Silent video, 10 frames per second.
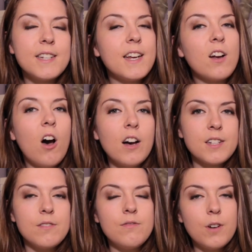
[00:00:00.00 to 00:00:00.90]
to take
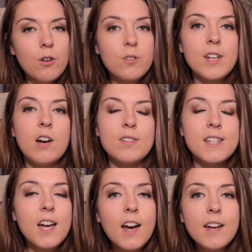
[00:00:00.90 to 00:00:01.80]
awesome photos
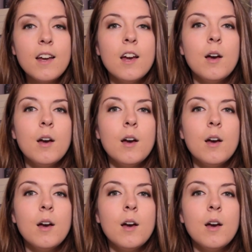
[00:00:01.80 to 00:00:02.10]
outside,